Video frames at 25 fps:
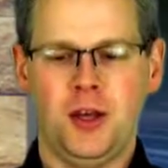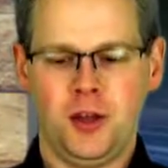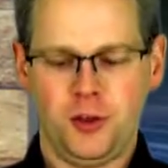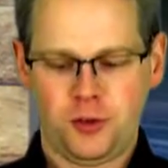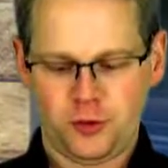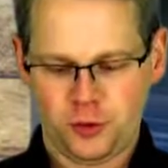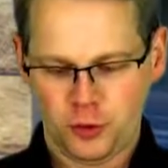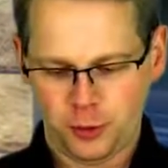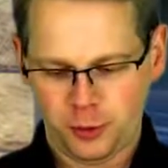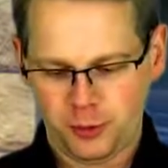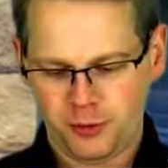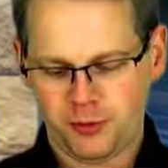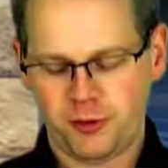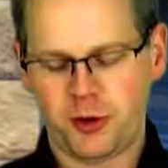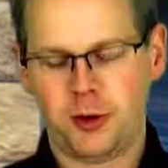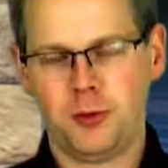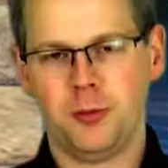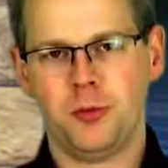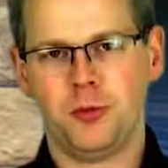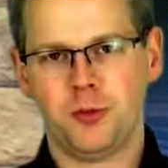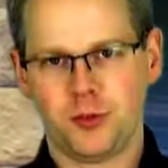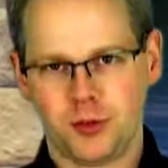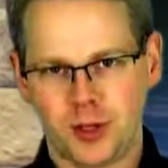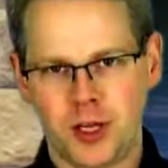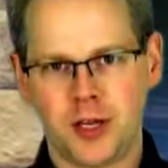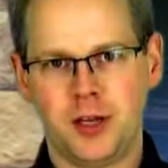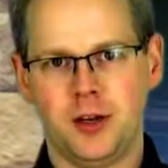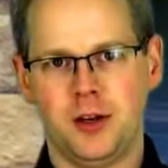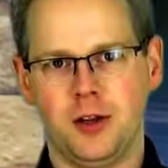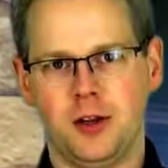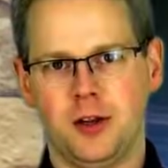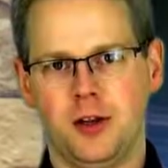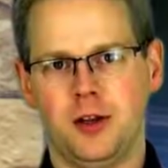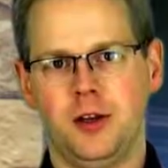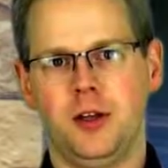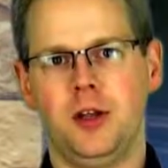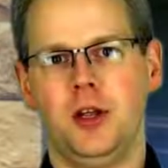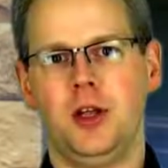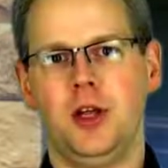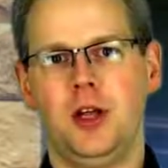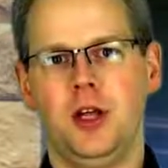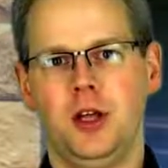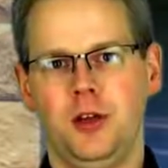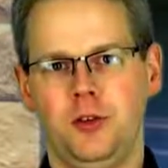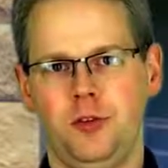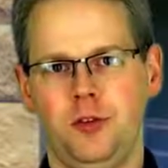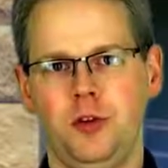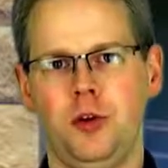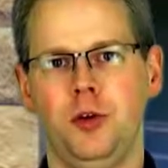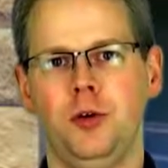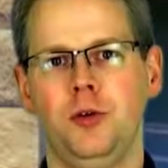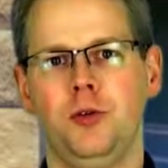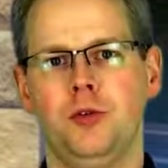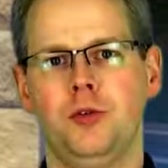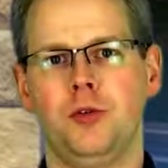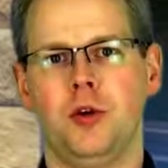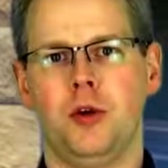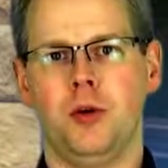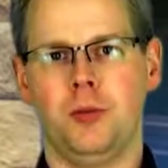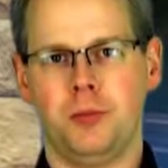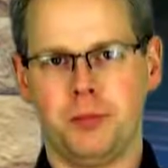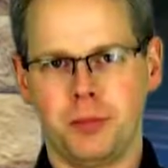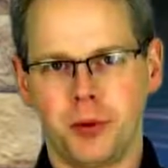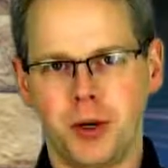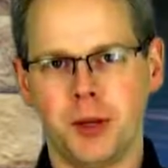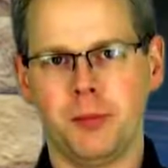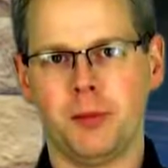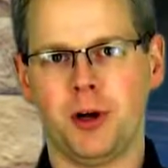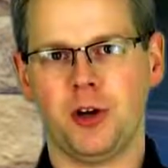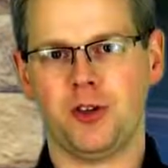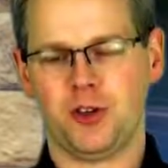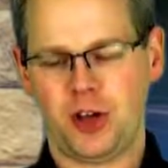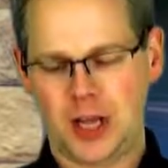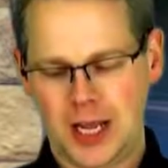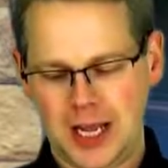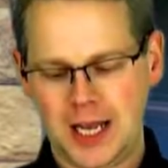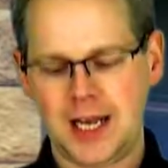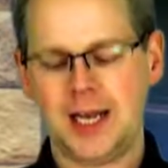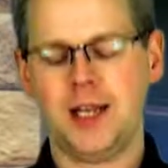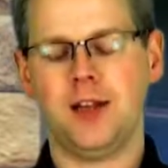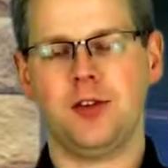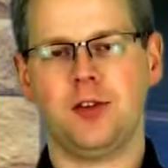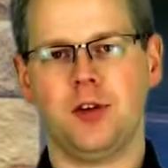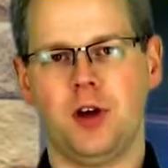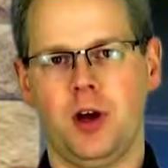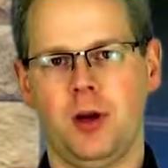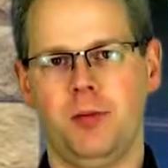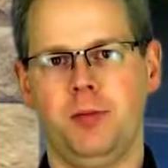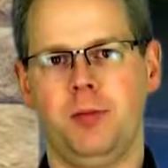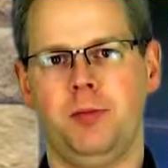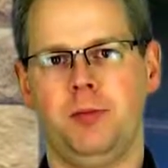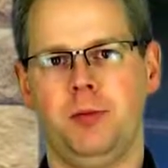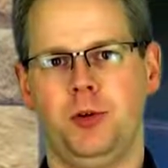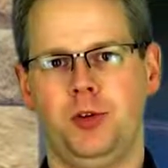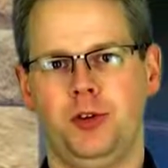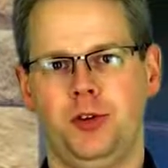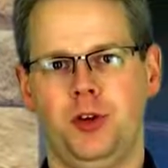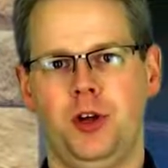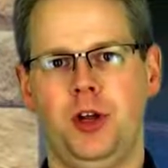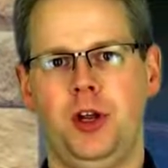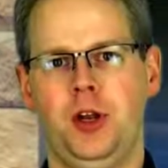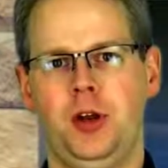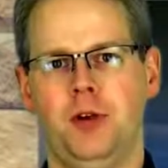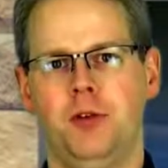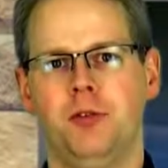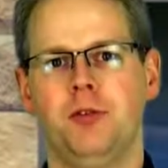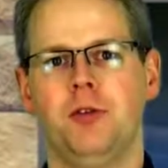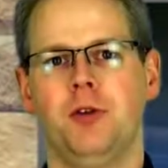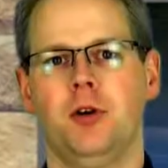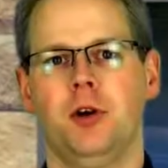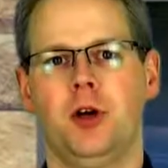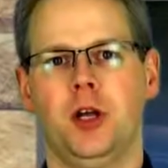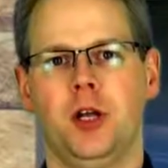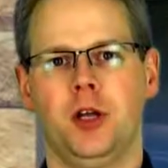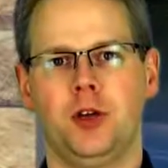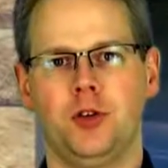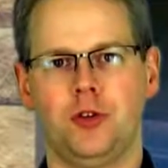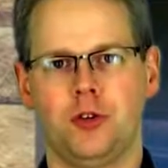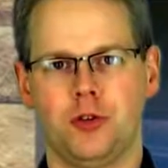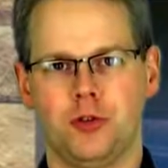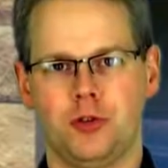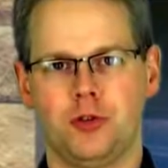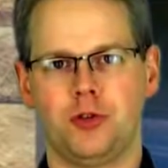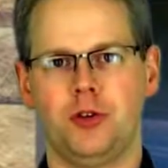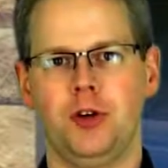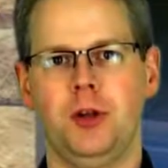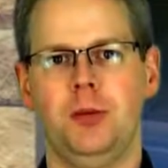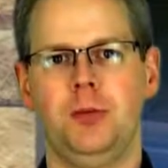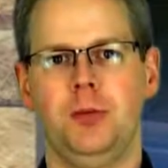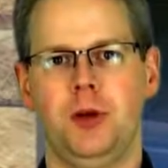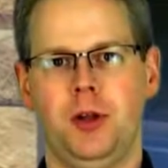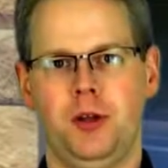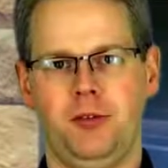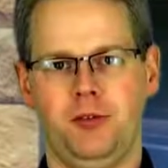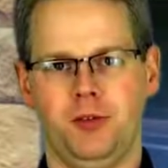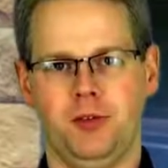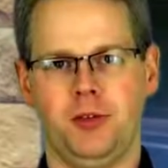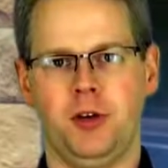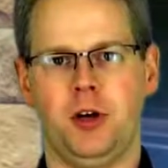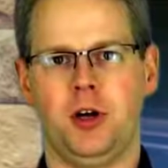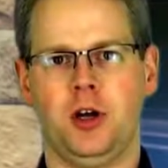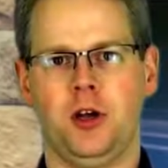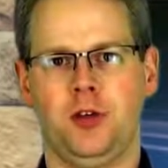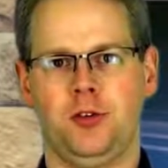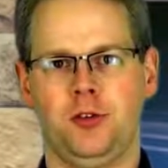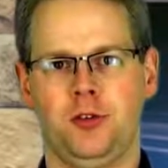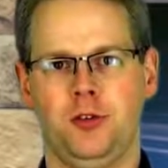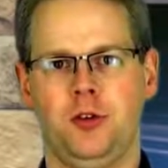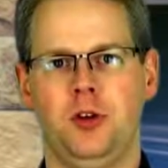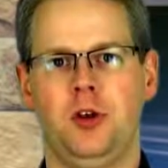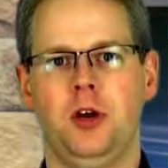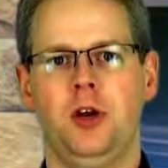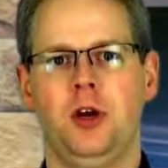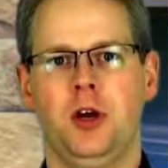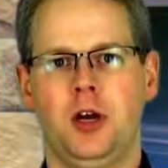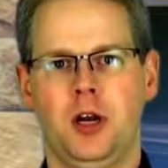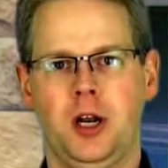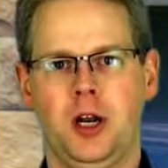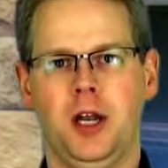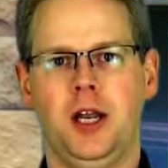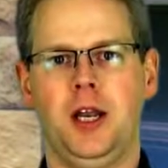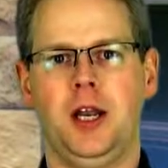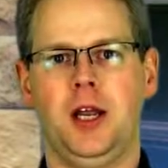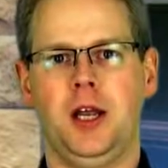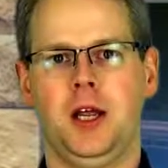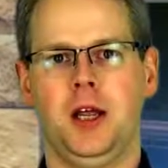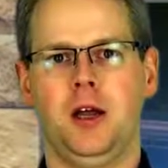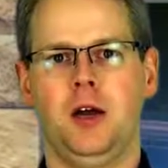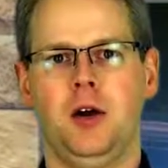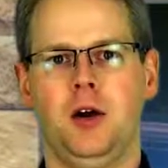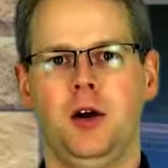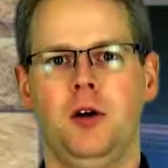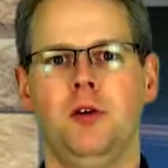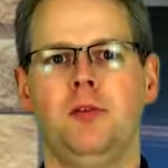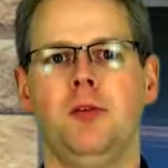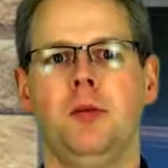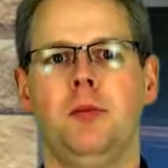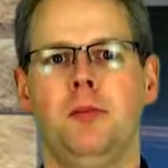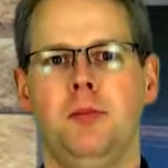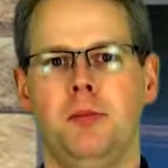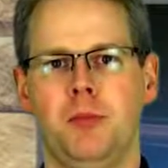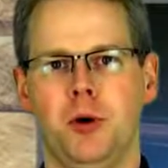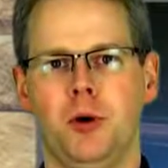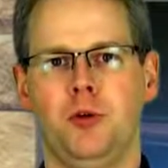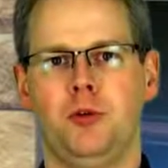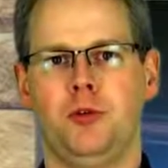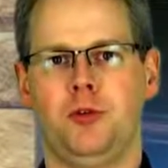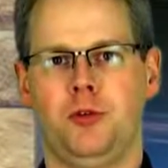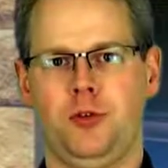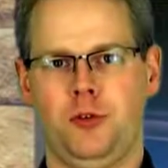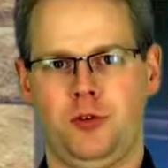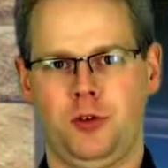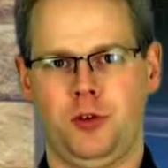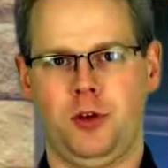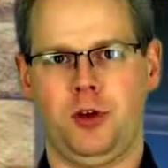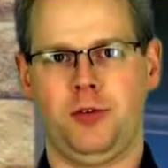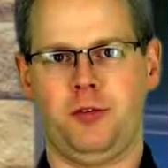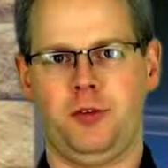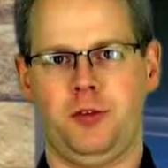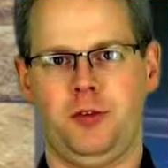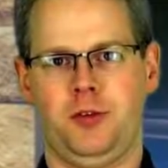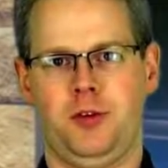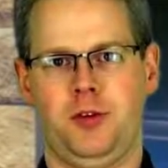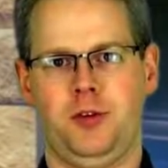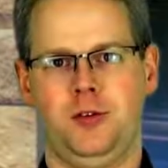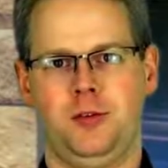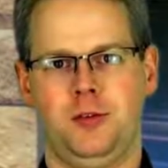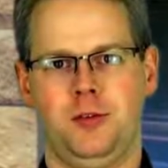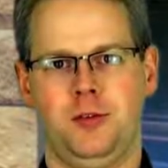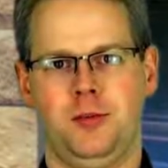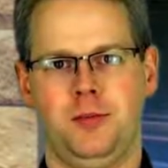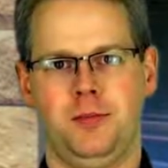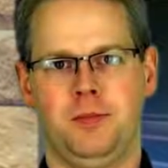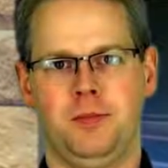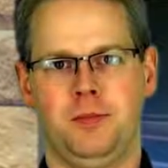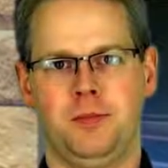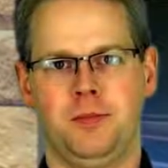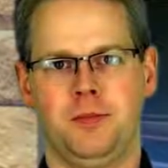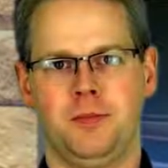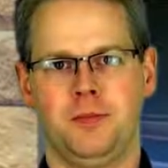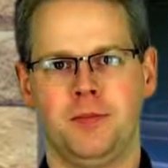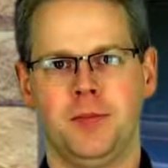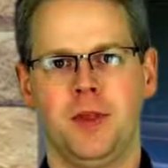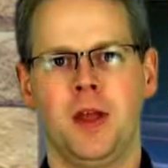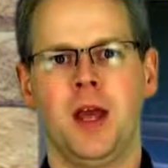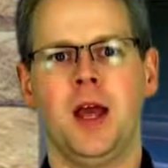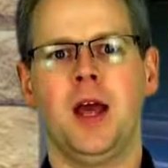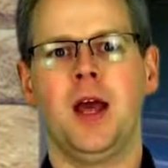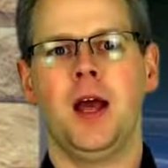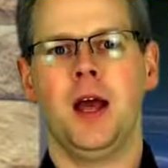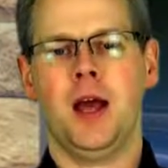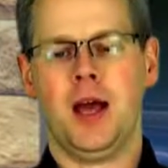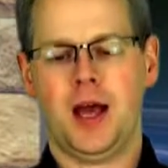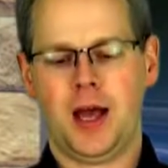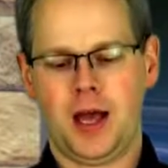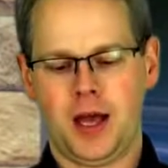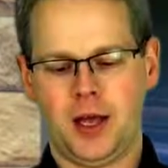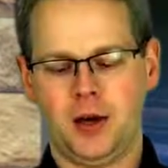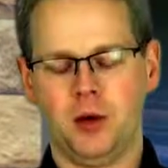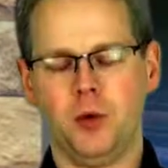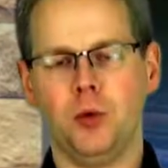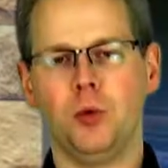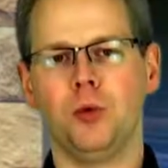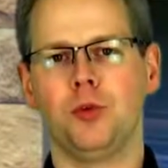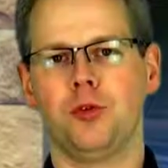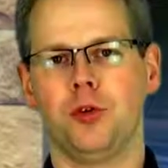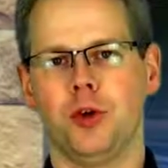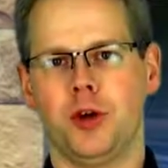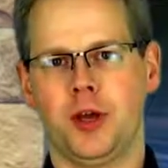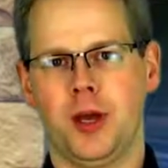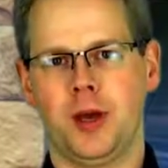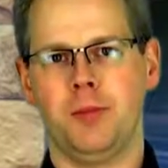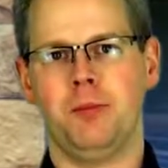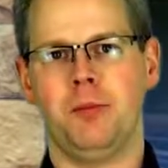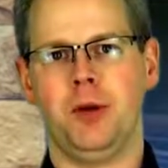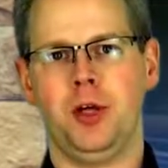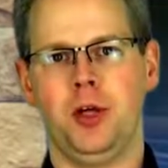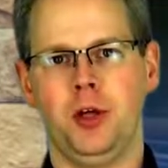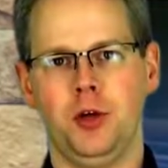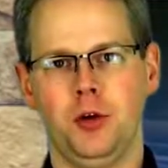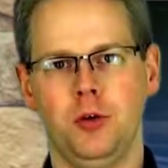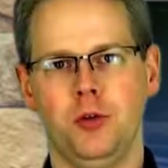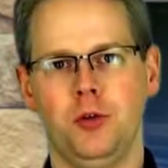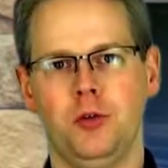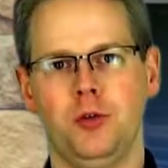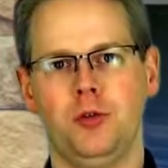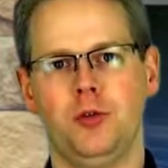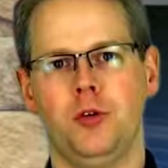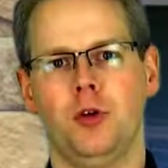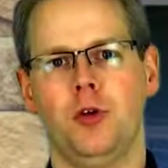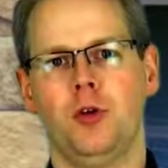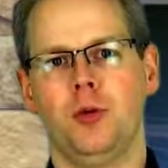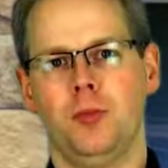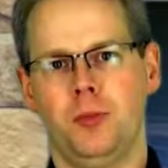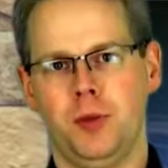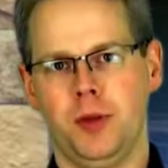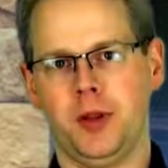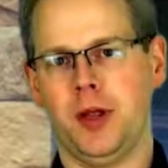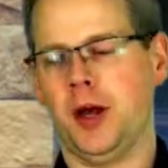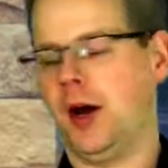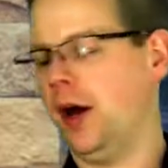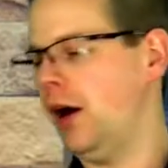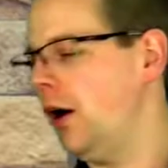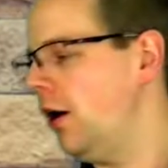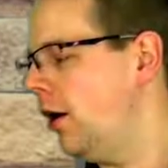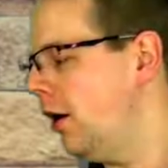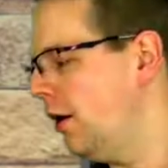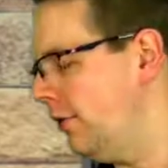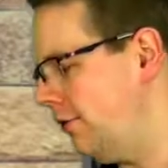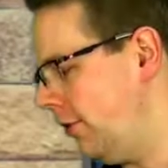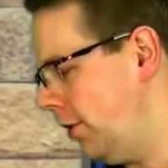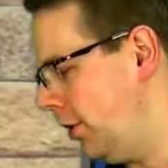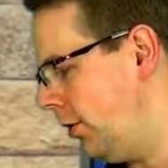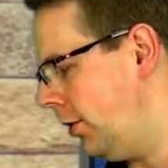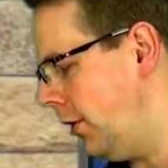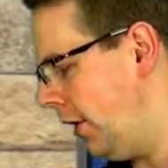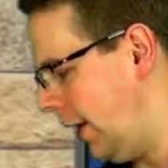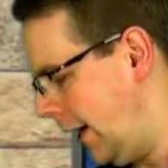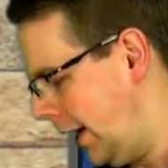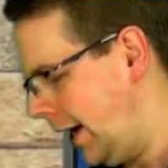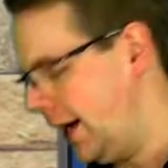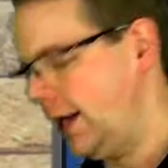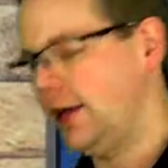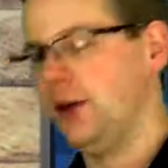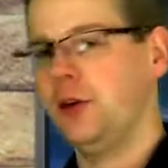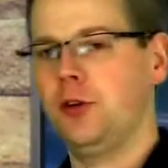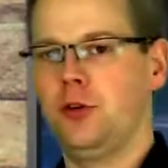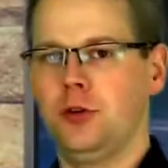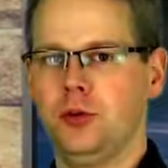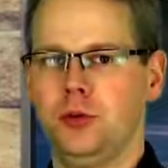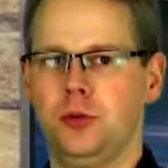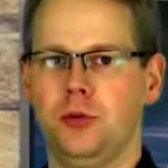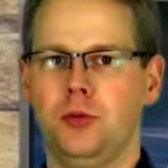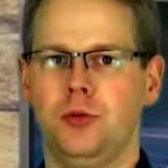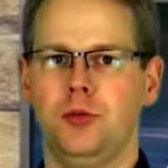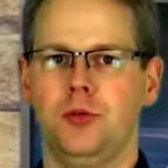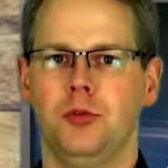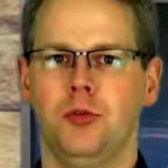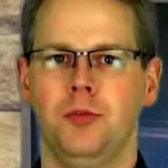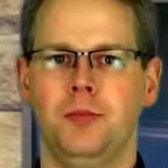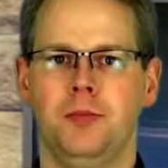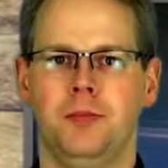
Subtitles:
SupaFoam Standard is used on pretty much any type of machine for extremely fast cleaning of most surfaces, and also can be used with our iVo hand tools.